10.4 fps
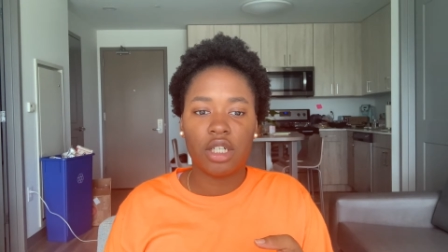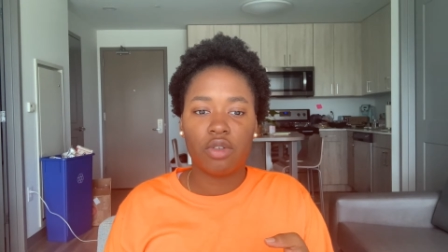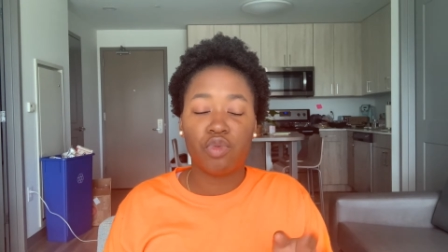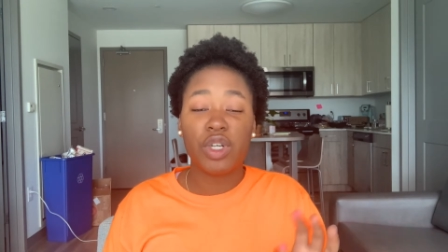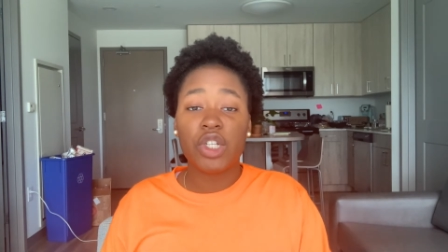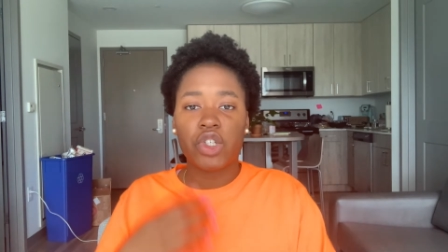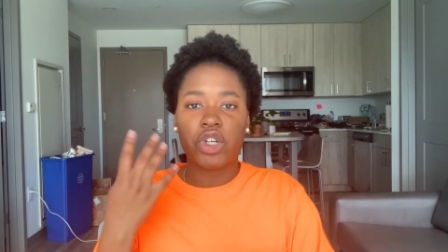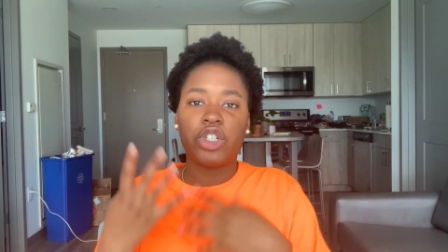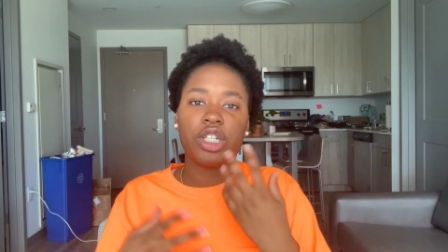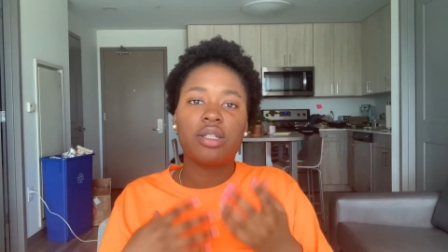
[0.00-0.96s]

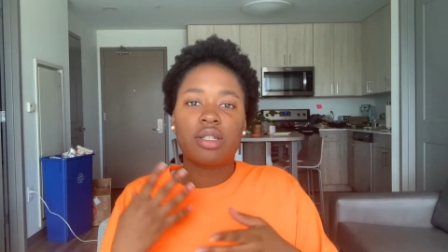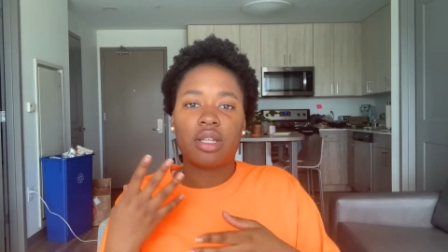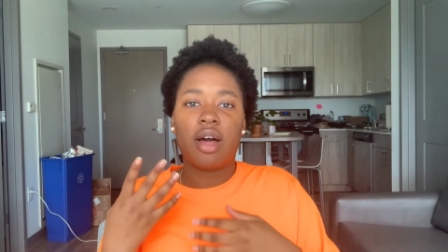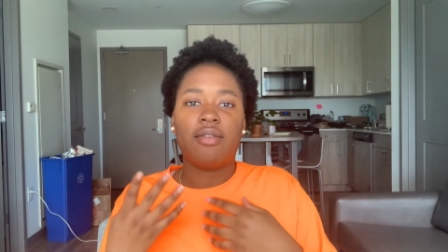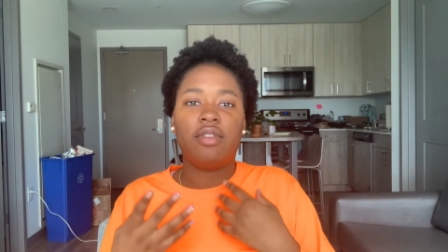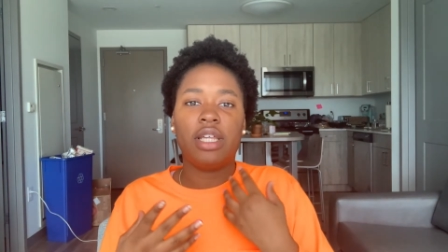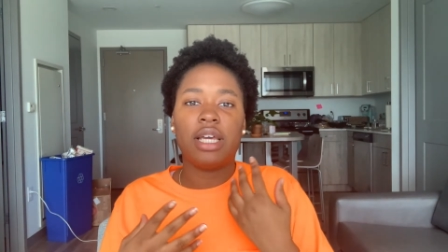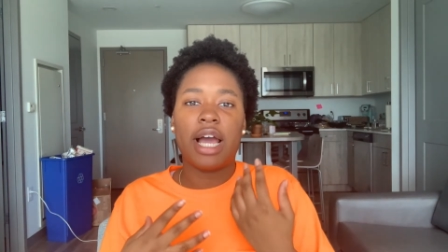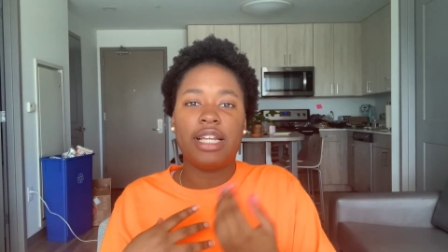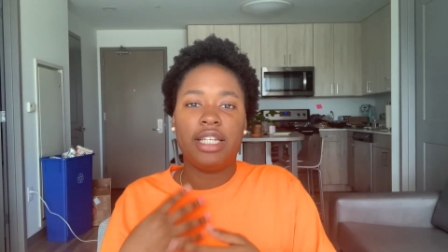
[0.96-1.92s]
resurgence of the
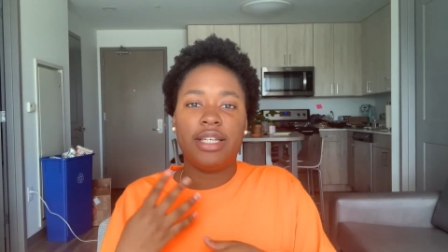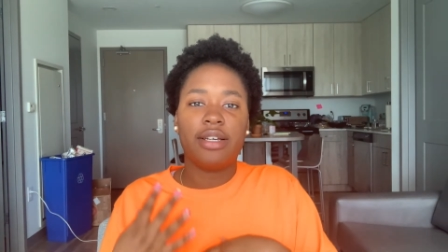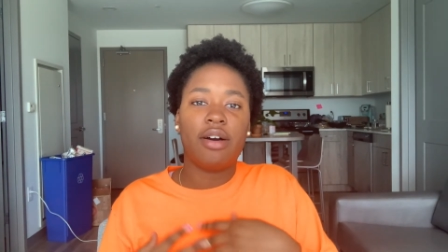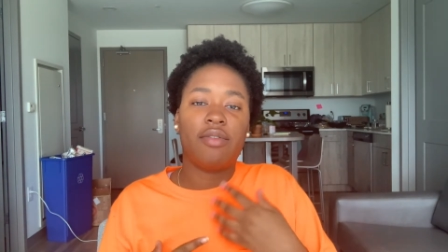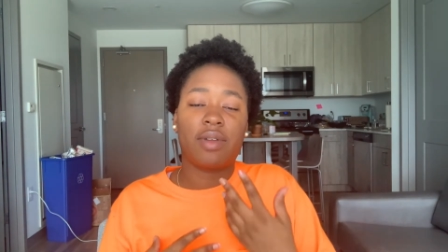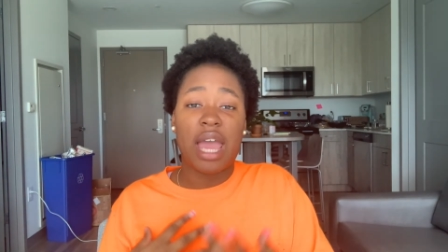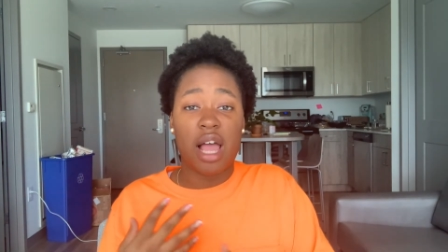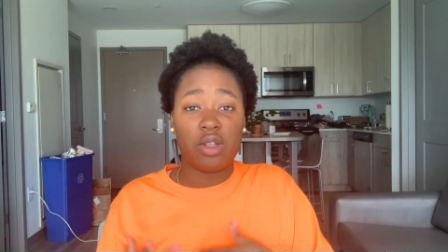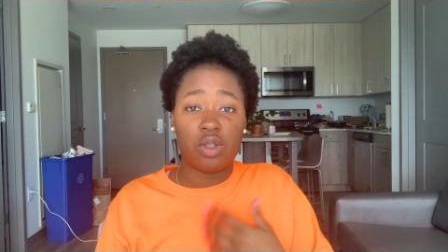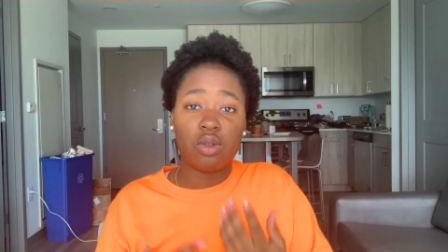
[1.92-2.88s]
idea of
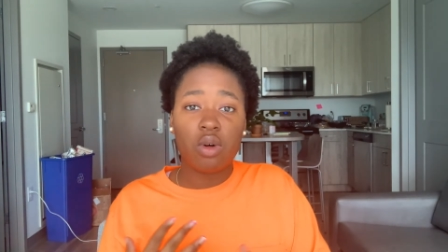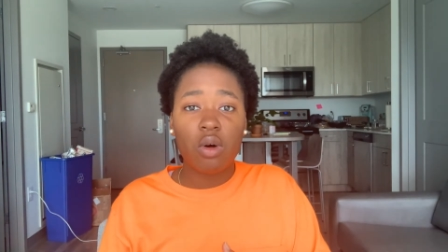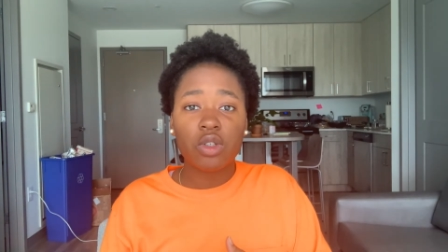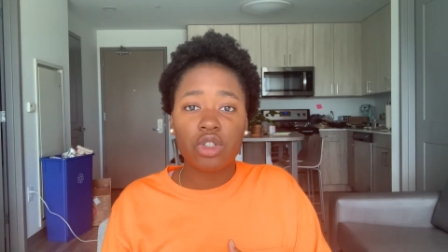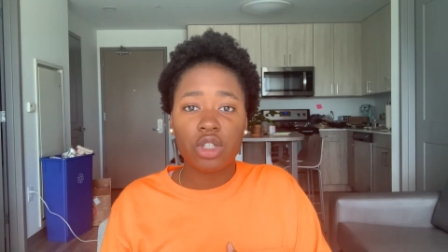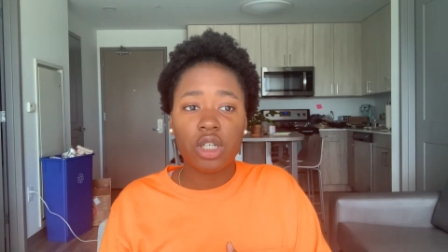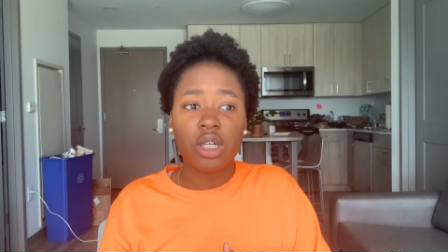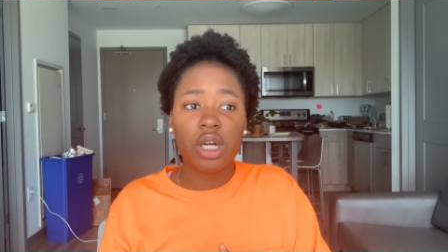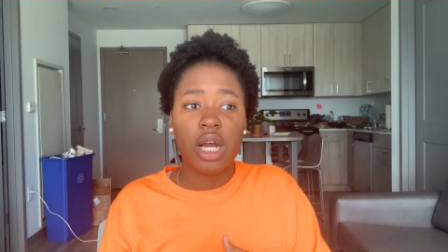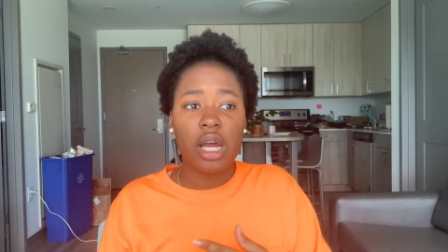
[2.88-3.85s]
cancel culture